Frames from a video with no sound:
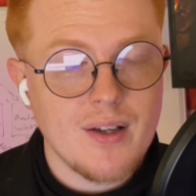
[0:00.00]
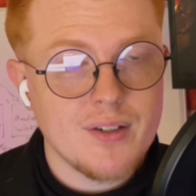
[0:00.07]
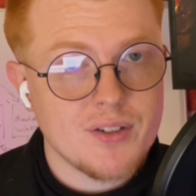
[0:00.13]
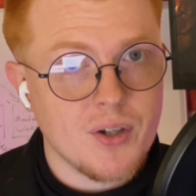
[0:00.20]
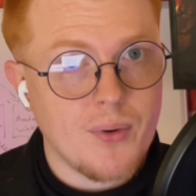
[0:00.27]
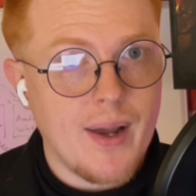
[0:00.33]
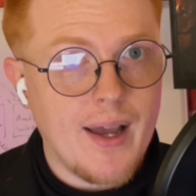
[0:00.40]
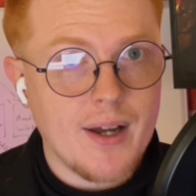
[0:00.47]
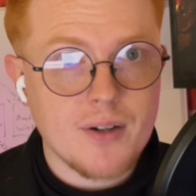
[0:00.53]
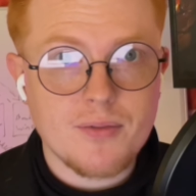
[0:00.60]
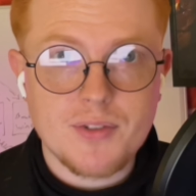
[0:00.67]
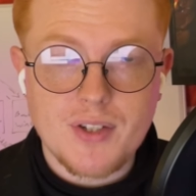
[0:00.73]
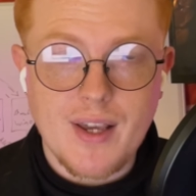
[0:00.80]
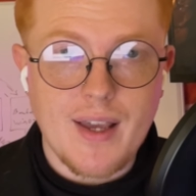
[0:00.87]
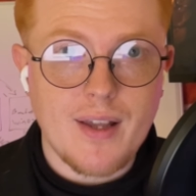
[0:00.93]
So out
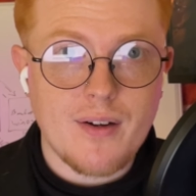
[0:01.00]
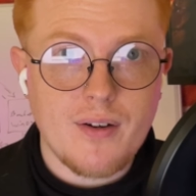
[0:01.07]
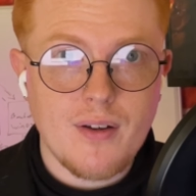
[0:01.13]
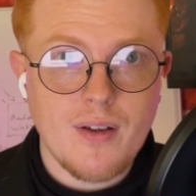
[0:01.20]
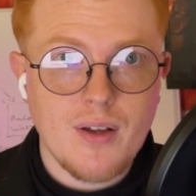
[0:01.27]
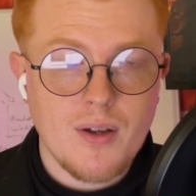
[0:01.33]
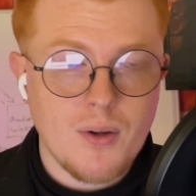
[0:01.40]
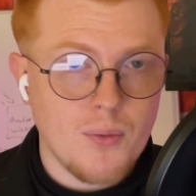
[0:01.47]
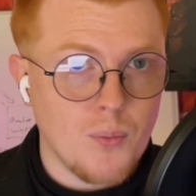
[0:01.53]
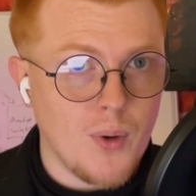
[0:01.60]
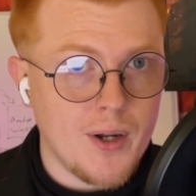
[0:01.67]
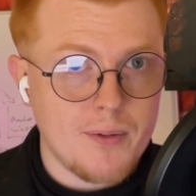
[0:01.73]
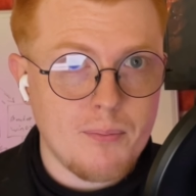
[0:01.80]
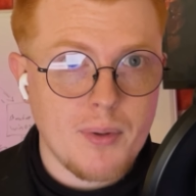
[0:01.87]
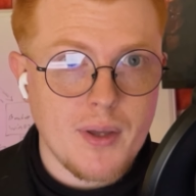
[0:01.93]
of 10,
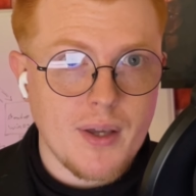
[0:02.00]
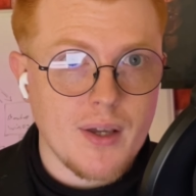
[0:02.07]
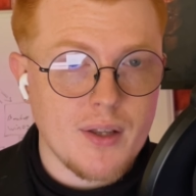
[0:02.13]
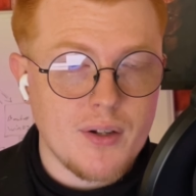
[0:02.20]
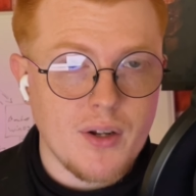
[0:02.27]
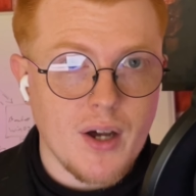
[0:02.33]
1 being